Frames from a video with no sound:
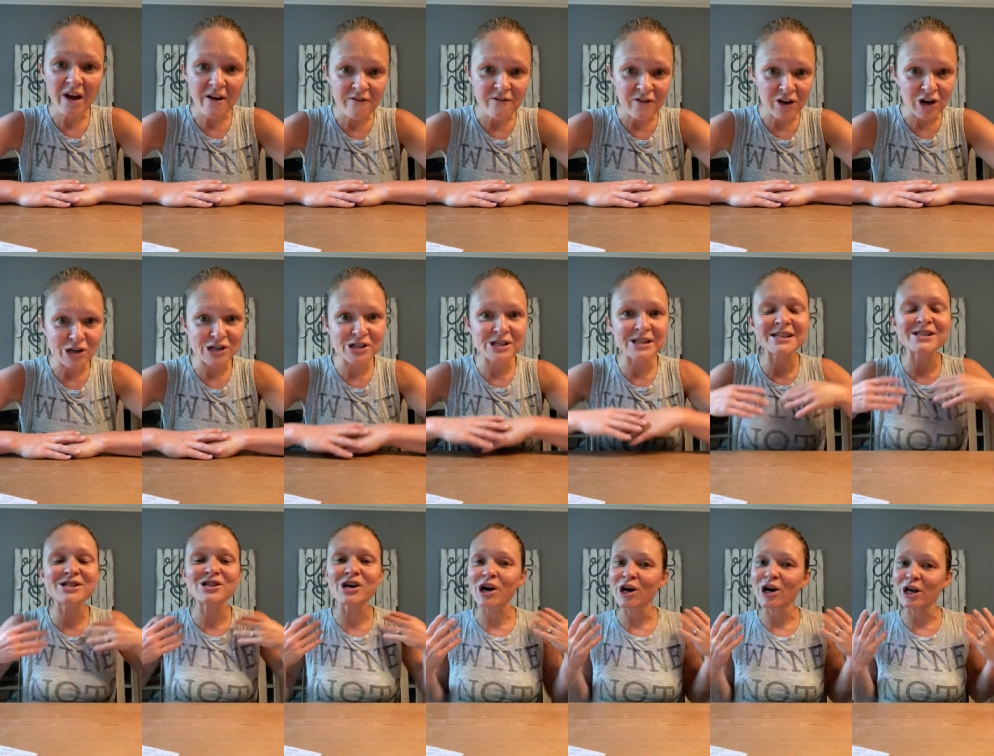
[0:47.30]
first,
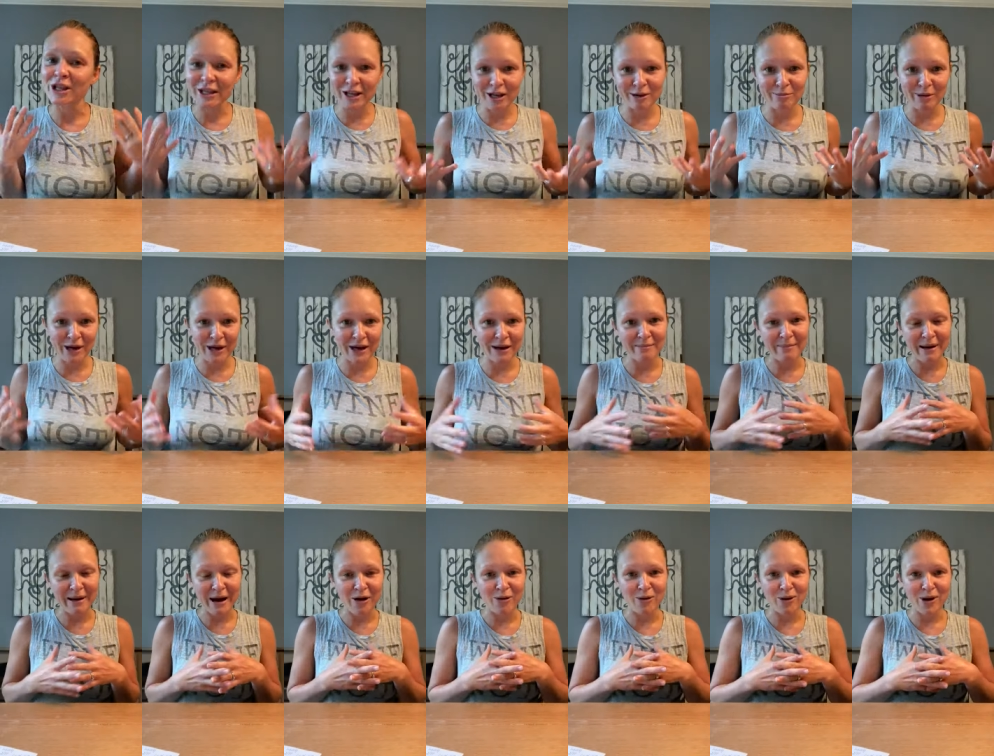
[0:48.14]
let's talk a little bit
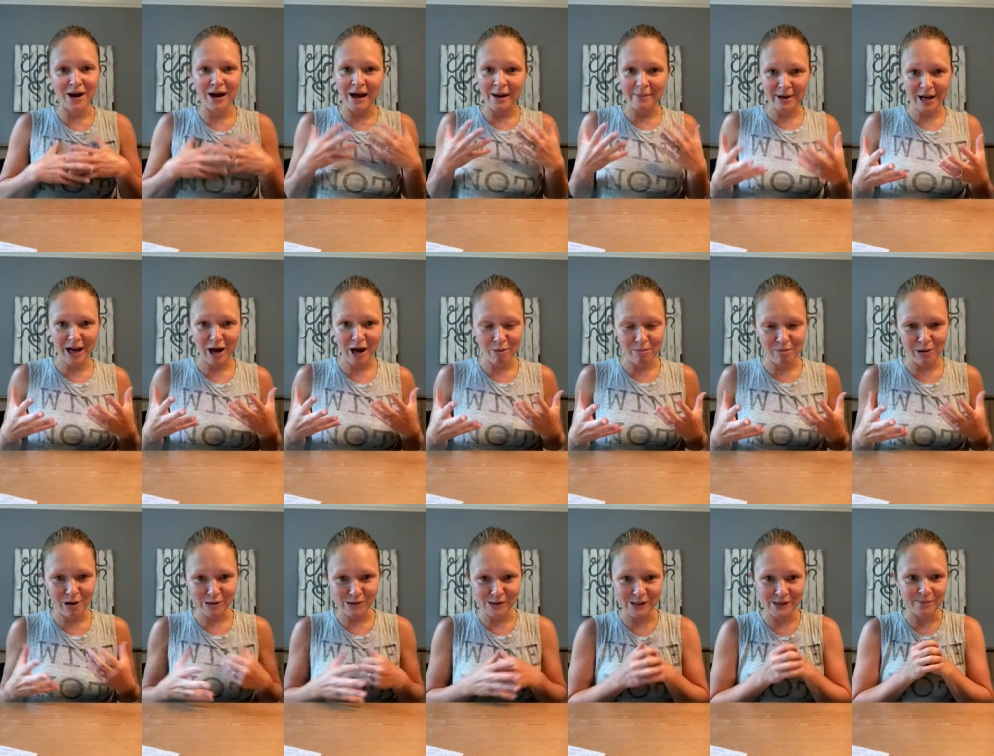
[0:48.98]
about a coming out
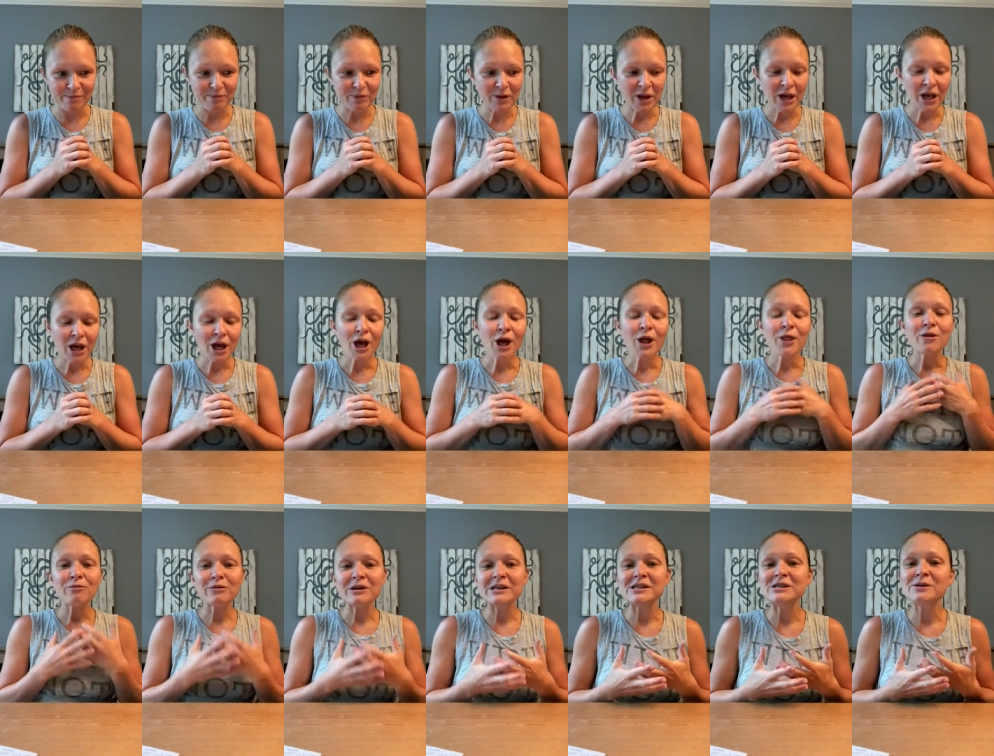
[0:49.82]
post.
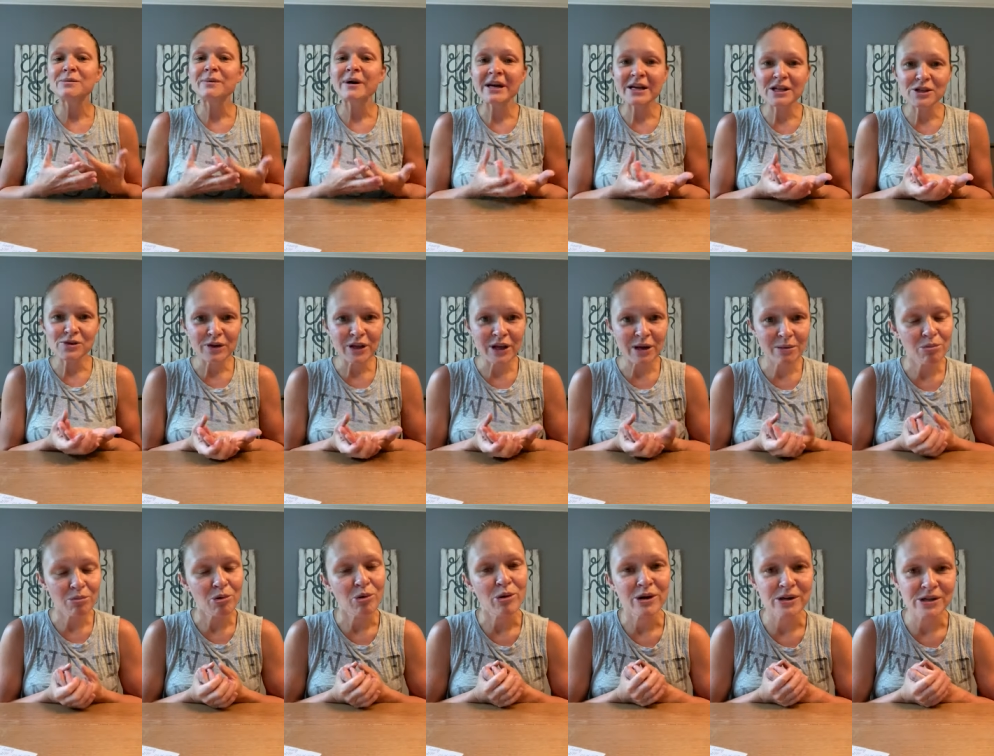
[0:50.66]
The reason why it's really
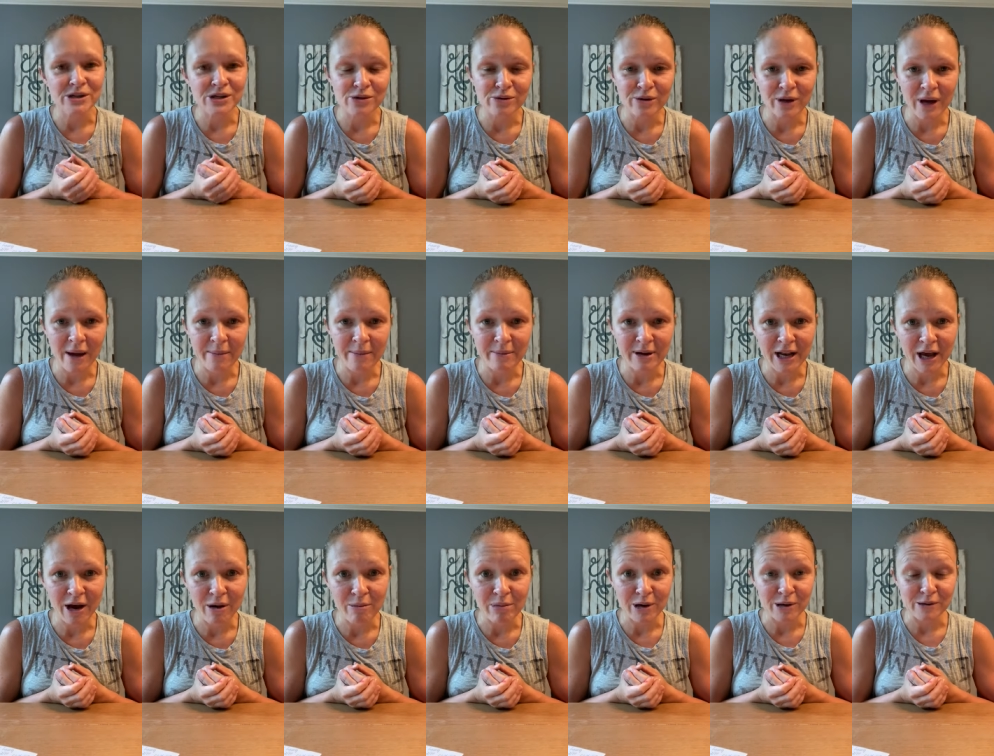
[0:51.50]
important to do a coming
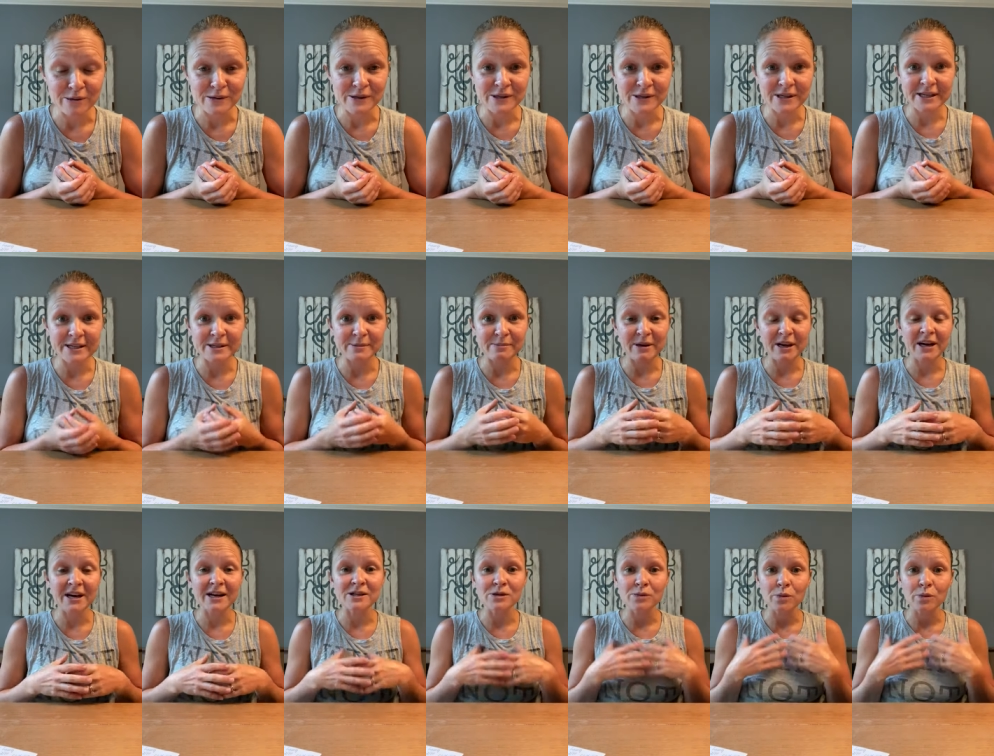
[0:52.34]
out post is
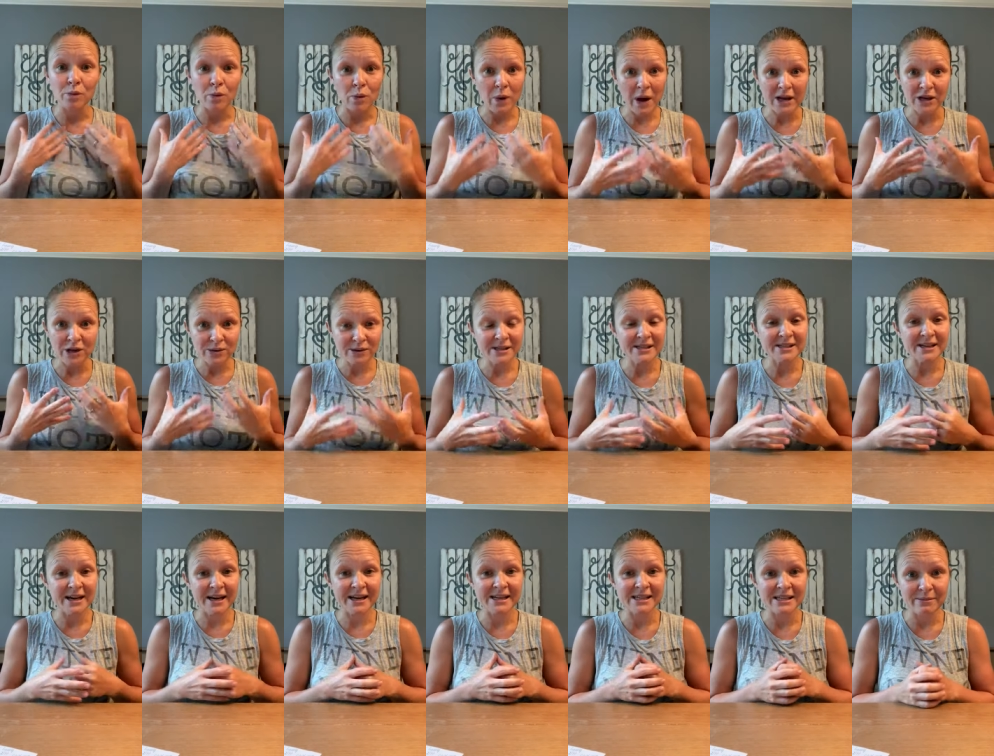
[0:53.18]
because when you
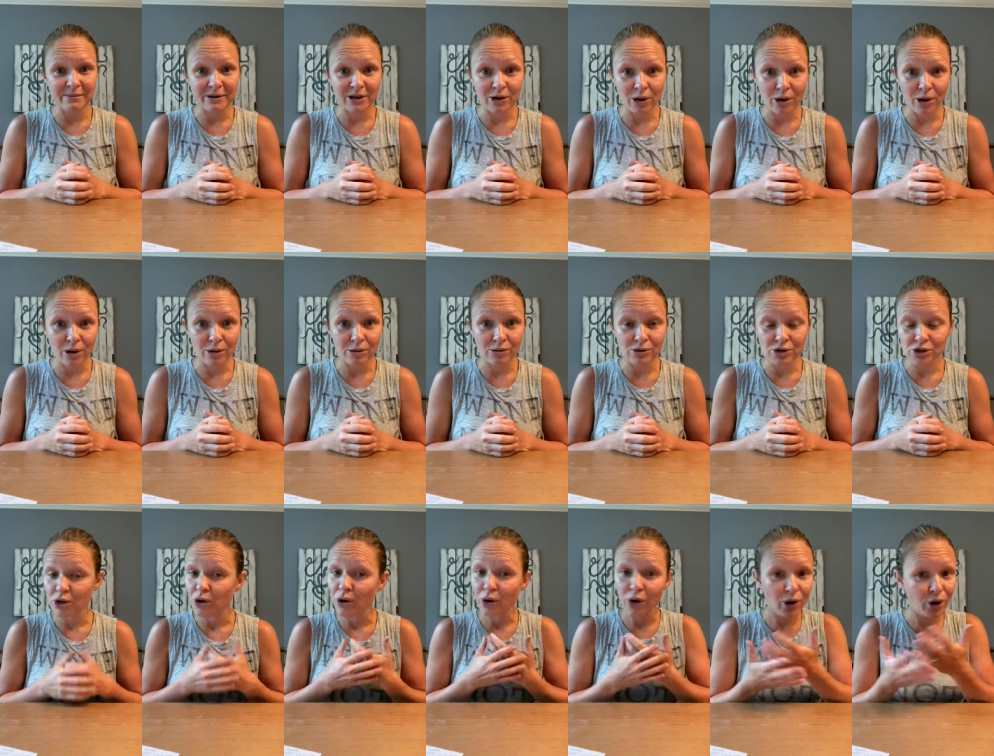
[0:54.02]
decide to be a
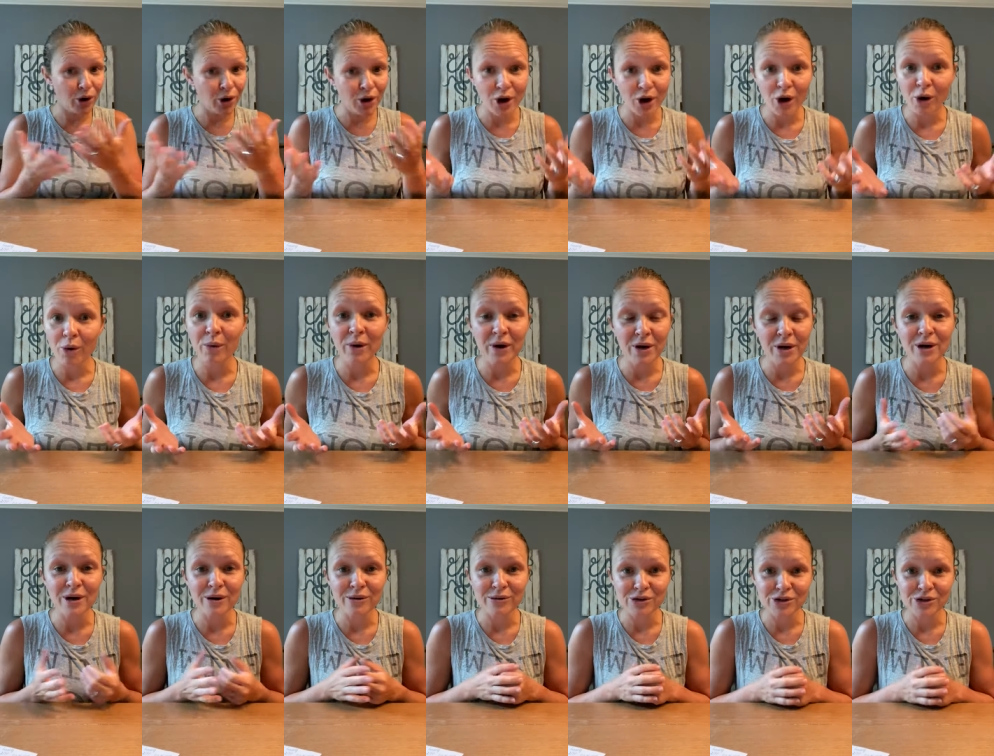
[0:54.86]
coach, no one
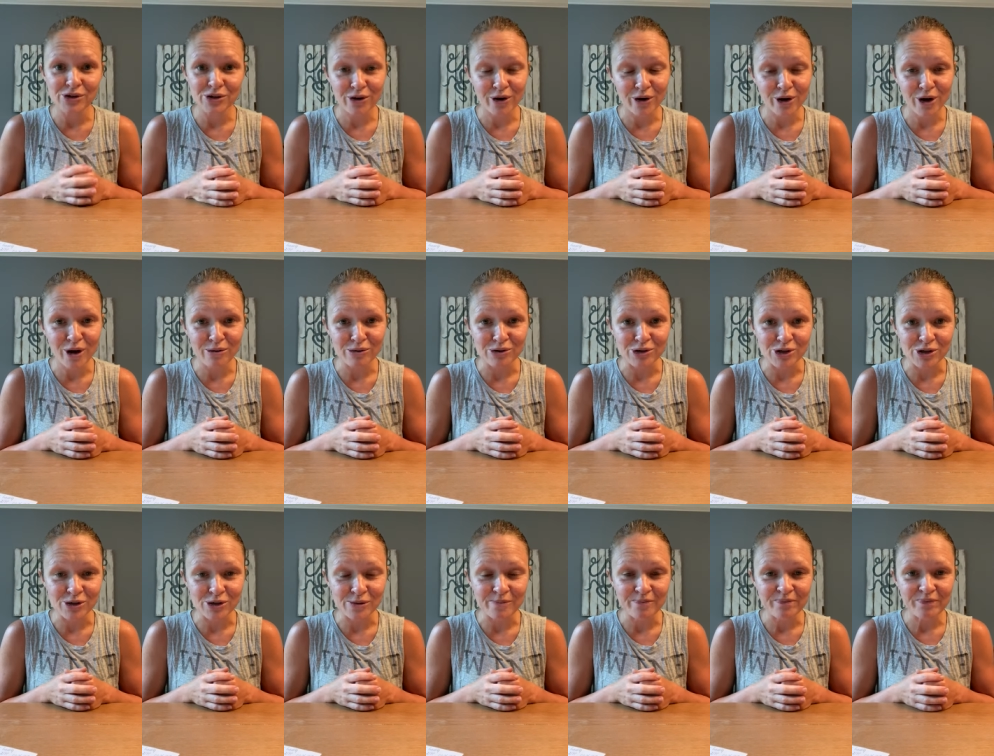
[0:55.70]
knows you're a
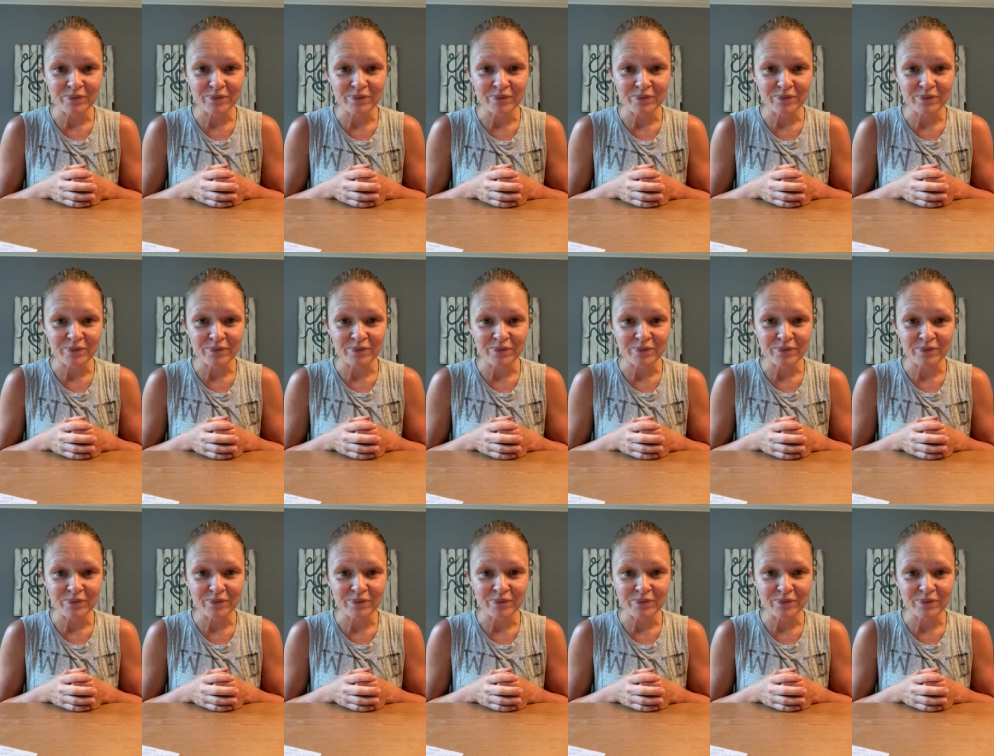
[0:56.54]
coach.